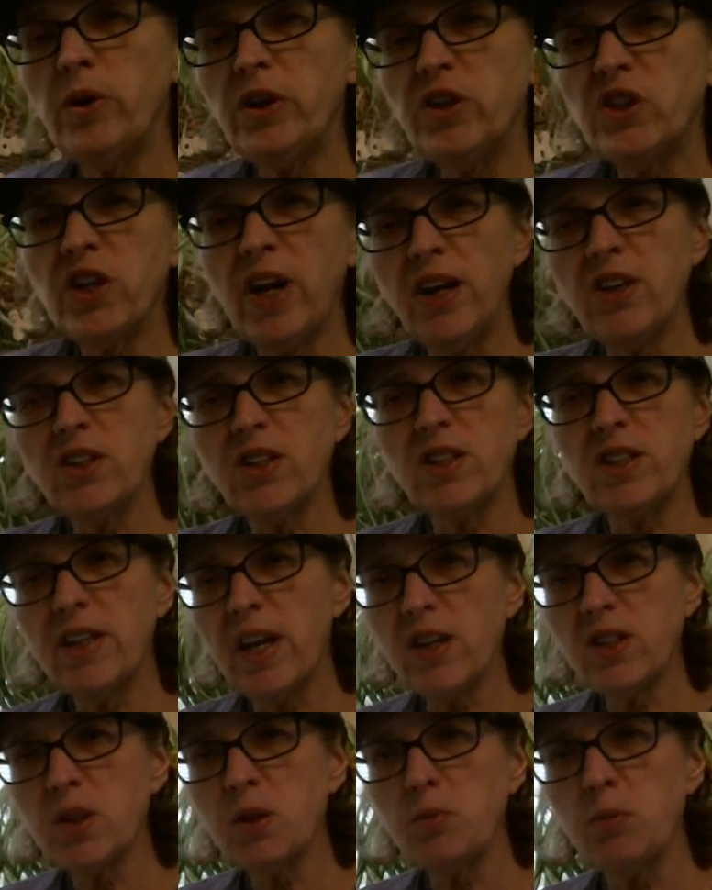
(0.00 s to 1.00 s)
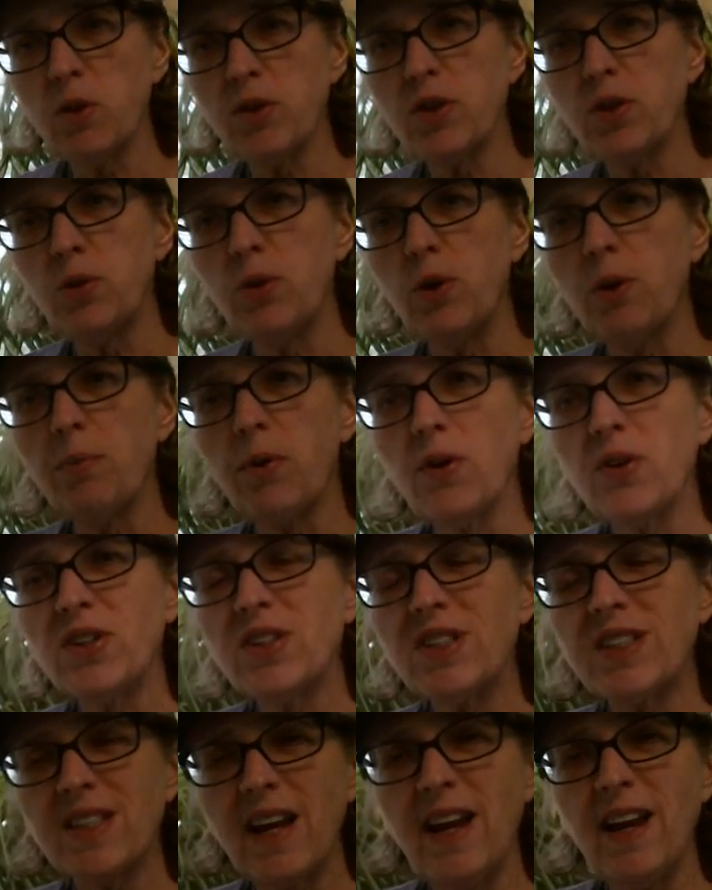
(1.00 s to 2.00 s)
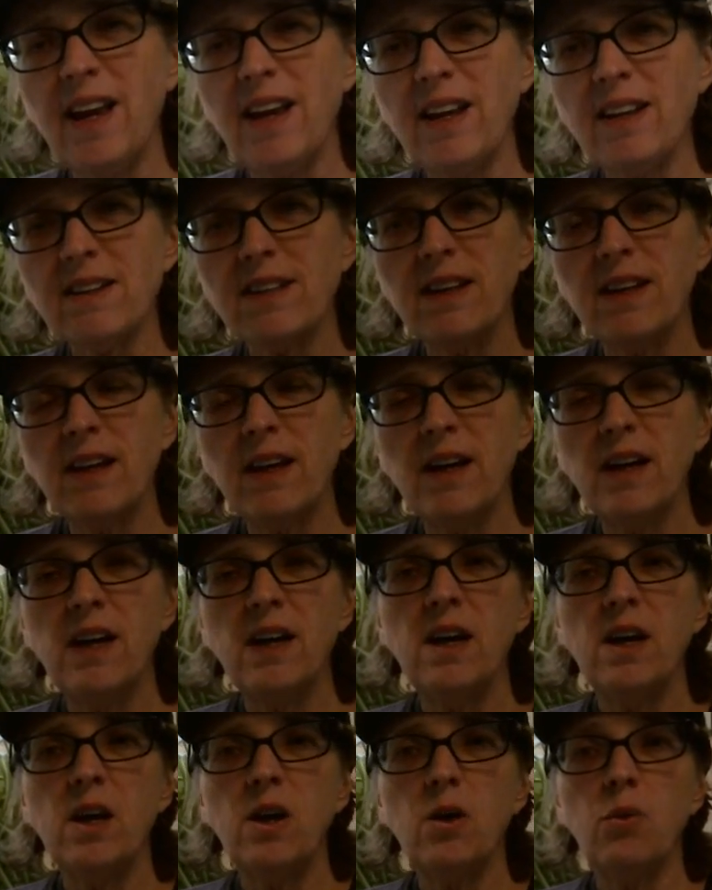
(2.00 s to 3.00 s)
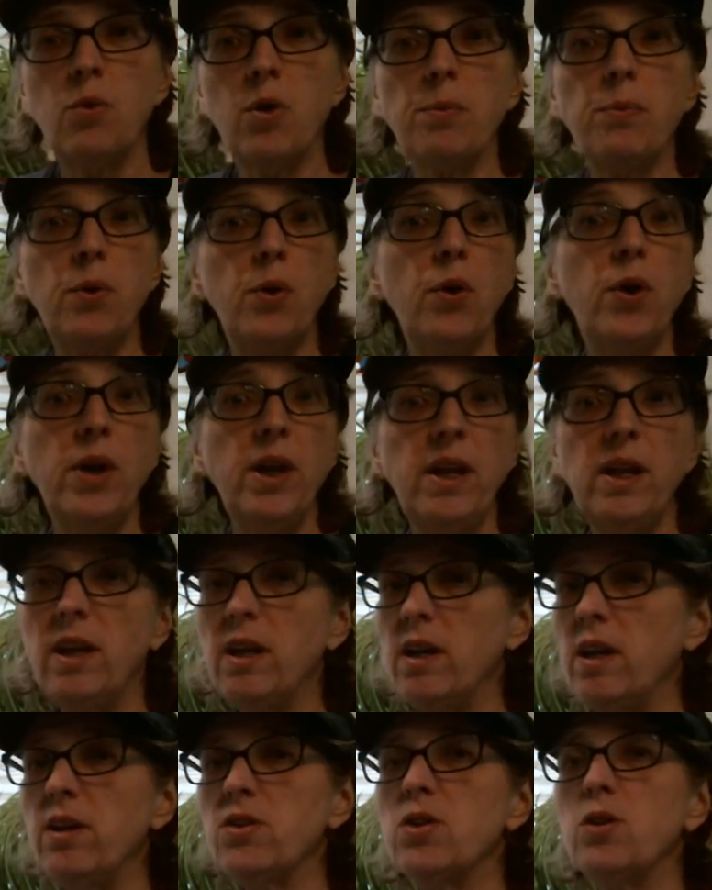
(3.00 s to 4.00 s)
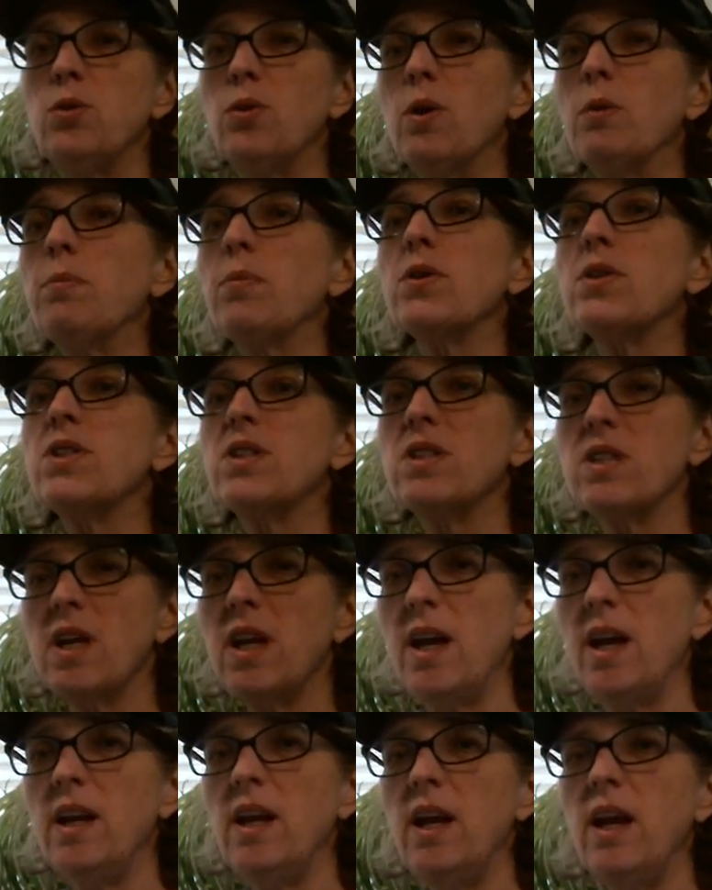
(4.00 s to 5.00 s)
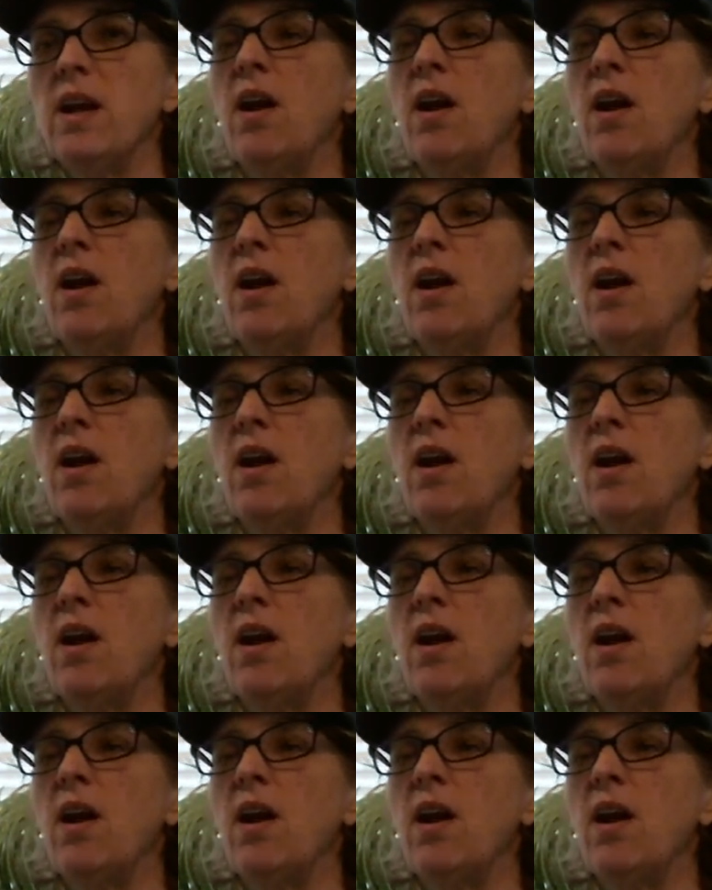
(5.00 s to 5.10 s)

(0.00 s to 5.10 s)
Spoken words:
when we change a decimal to a percent, we're putting it into a percent,